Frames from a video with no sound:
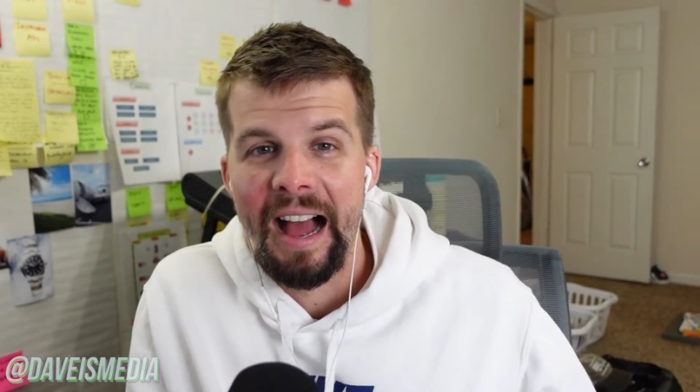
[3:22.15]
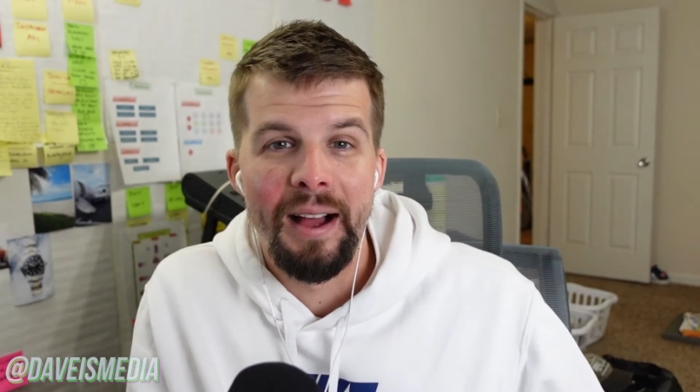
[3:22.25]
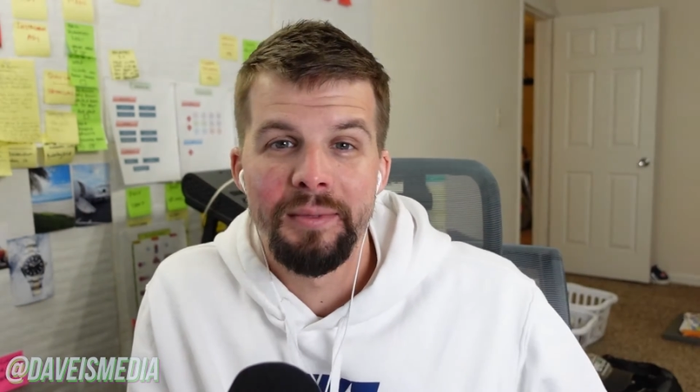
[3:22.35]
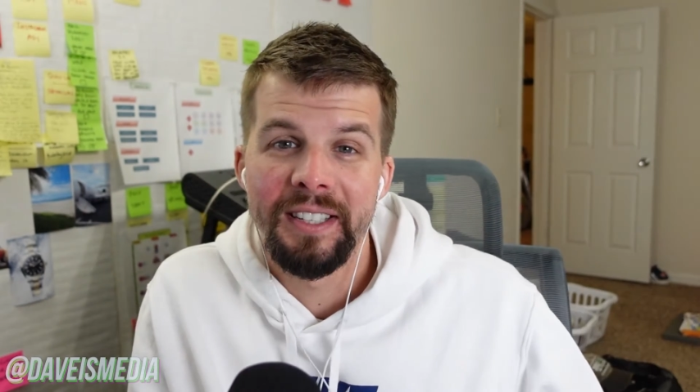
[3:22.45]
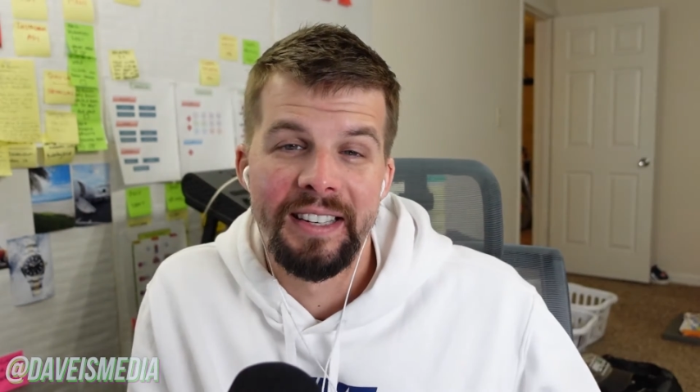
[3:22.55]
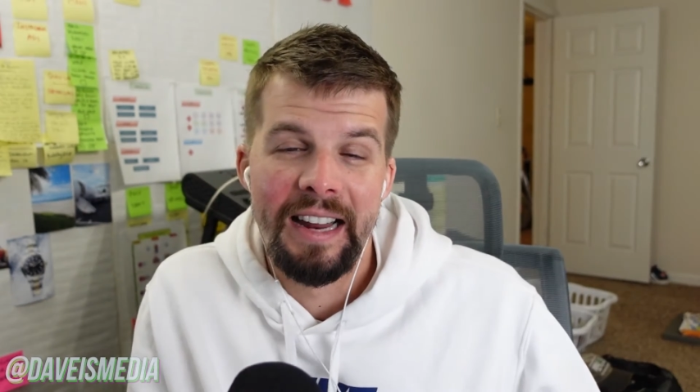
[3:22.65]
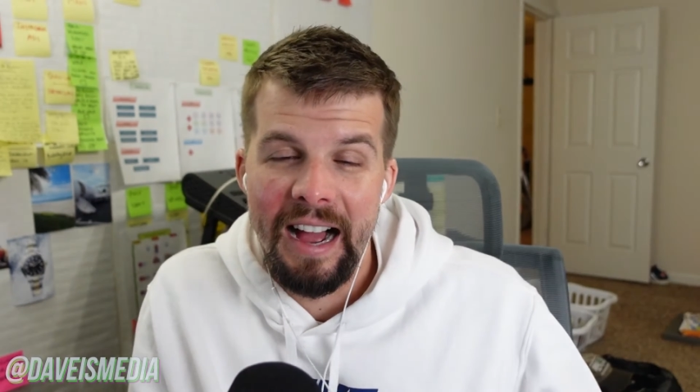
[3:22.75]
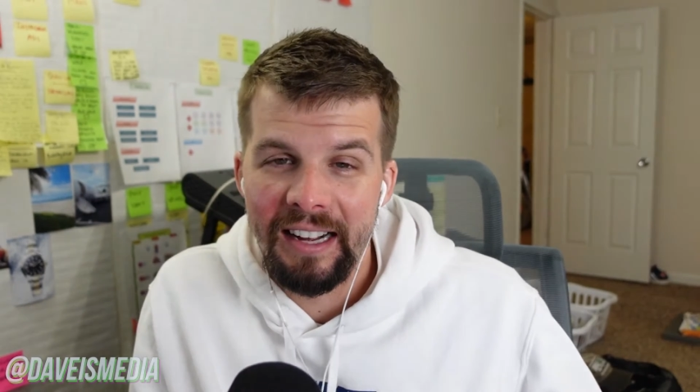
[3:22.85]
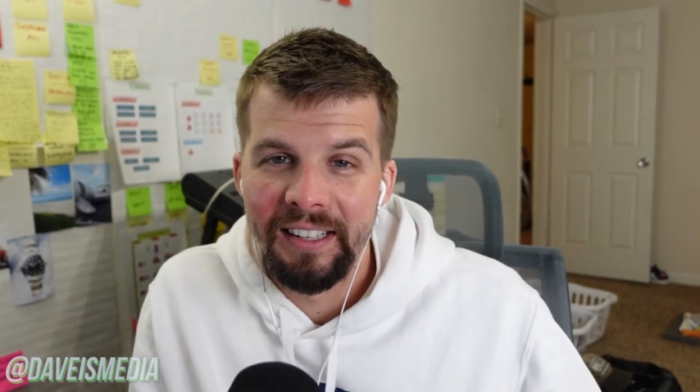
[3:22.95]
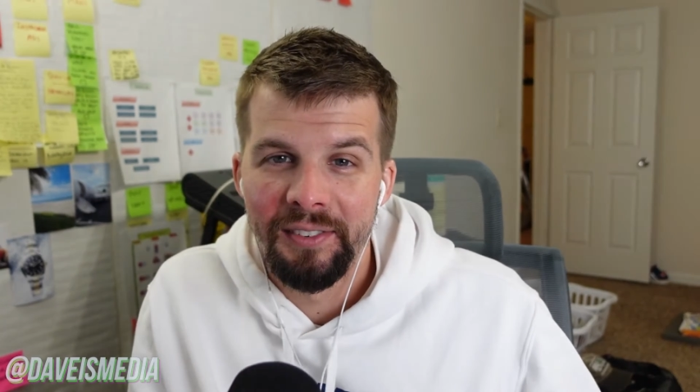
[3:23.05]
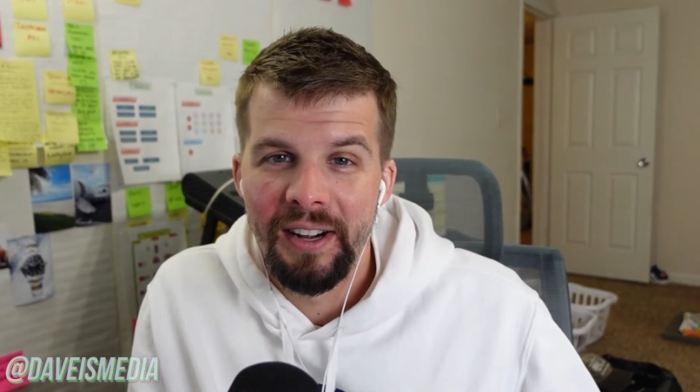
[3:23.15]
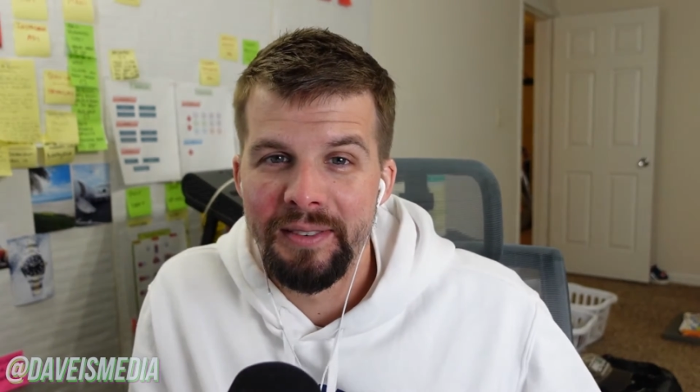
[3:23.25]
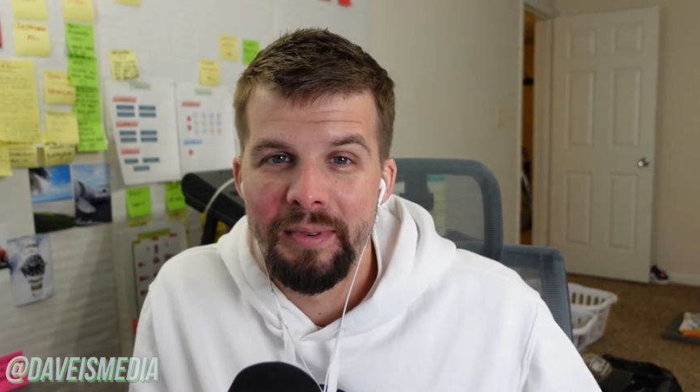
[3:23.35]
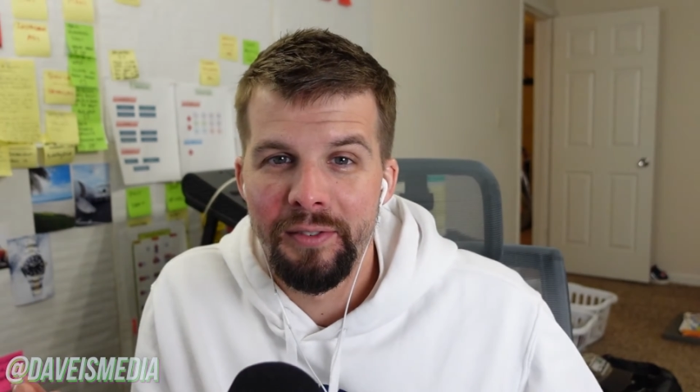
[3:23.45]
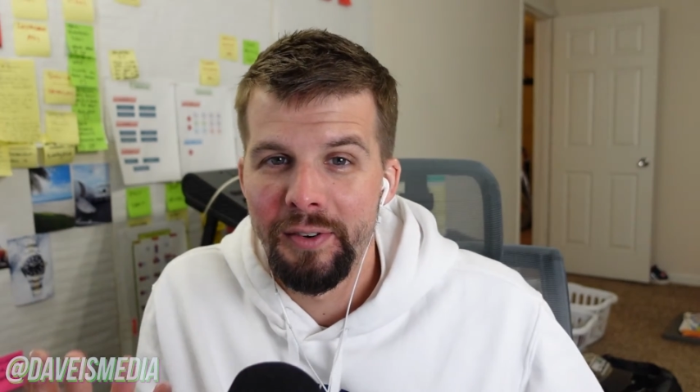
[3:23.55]
I'm just not gonna
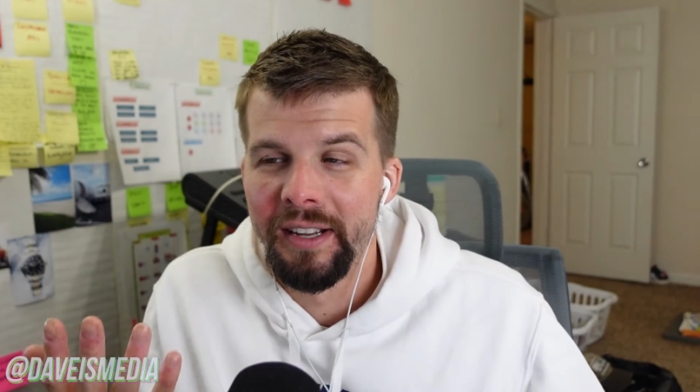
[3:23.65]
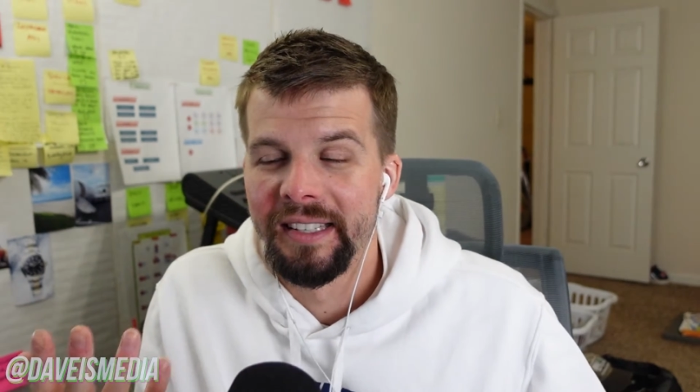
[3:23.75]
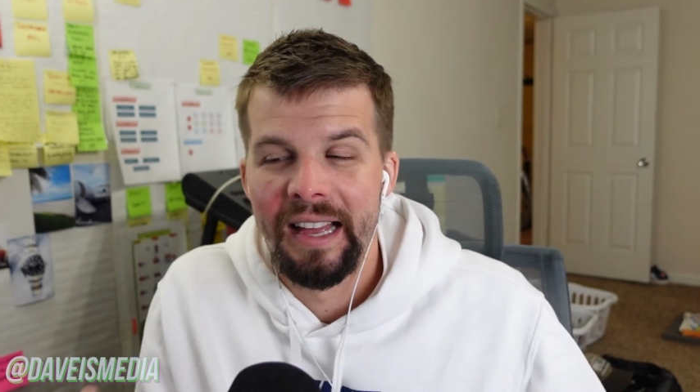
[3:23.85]
raise my voice.